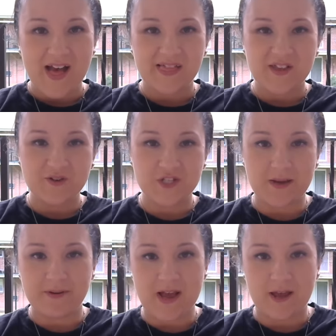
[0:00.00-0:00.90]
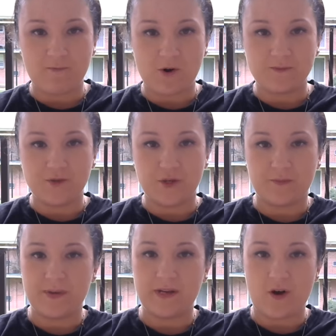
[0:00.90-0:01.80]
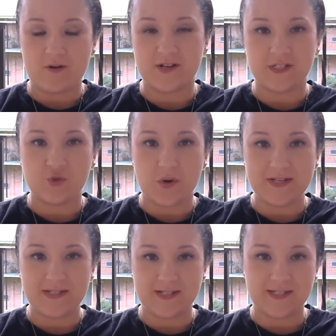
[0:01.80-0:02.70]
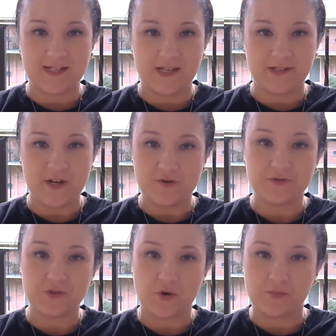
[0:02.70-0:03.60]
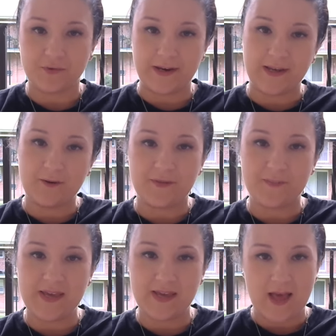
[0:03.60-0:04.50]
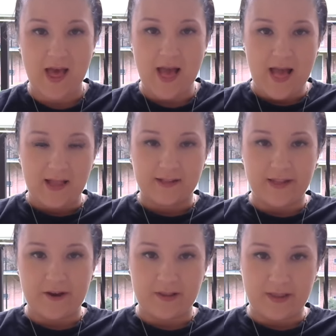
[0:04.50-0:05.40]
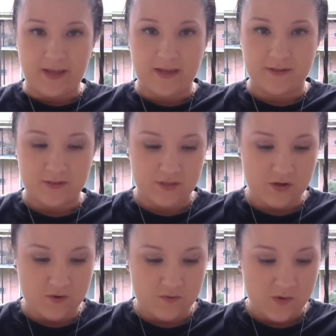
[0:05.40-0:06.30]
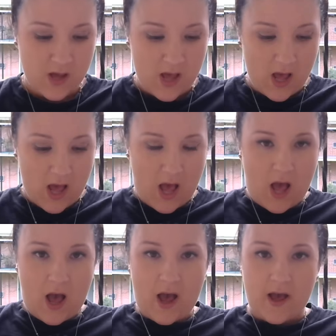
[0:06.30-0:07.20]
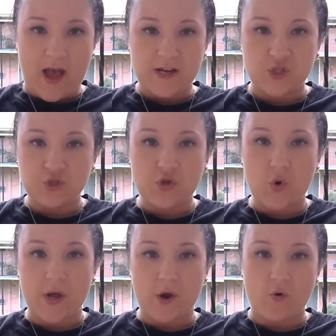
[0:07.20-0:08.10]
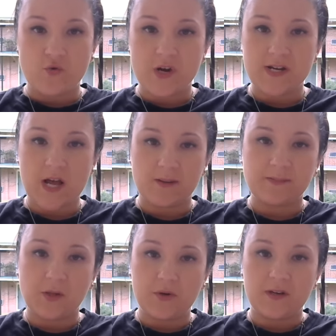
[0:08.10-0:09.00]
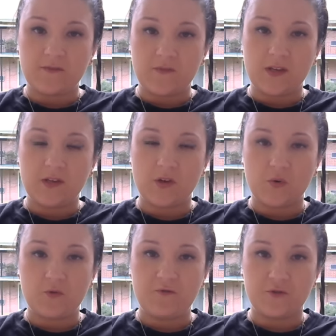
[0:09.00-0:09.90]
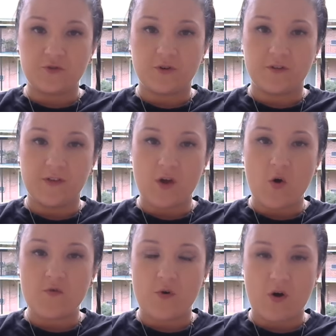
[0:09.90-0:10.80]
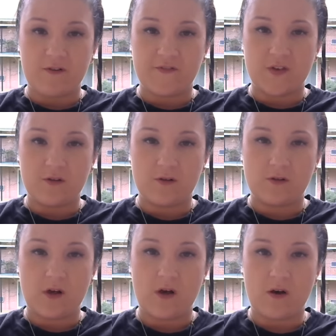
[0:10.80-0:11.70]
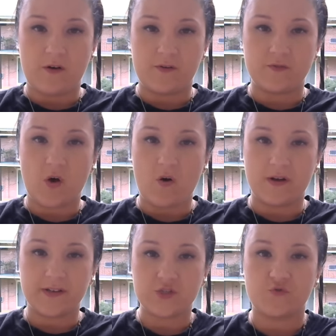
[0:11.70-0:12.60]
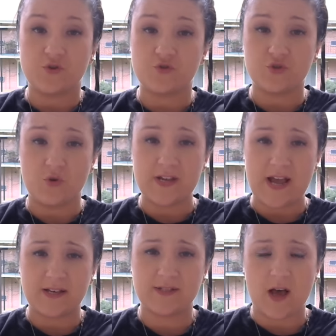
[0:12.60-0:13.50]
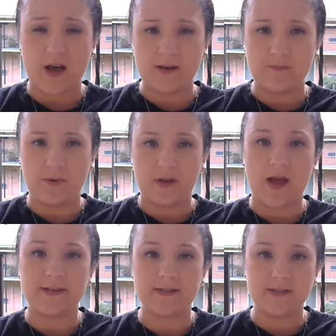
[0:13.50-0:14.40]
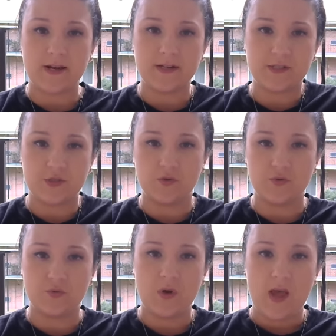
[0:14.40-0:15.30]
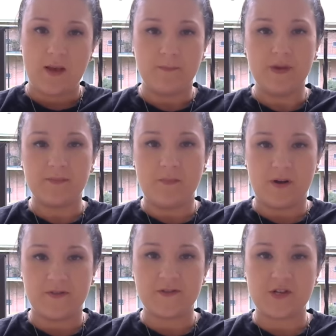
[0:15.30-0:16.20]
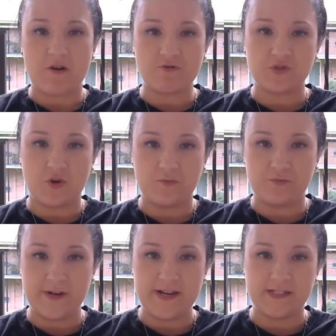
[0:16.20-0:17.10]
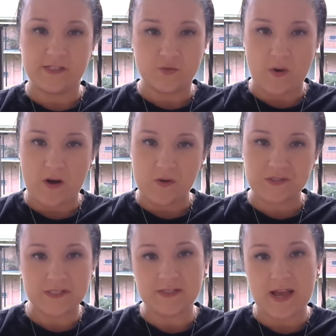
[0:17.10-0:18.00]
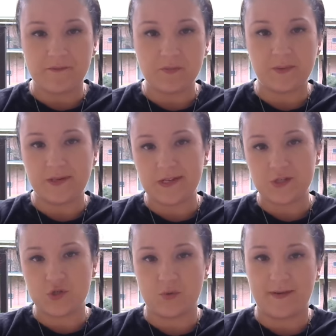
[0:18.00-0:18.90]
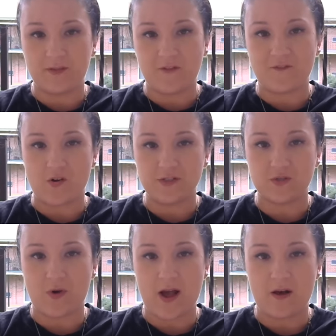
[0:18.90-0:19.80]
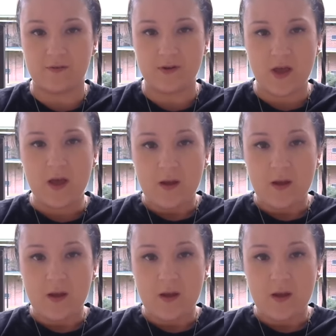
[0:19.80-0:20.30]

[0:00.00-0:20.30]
Hello Gemini, and welcome to your mid-August 2016 Tarotscope reading with me, Lara Lee. So, as you know, I already uploaded a video for the overall feel of August for your zodiac sign, but I decided to do mid-month Tarotscope readings as well, since everybody enjoyed the first round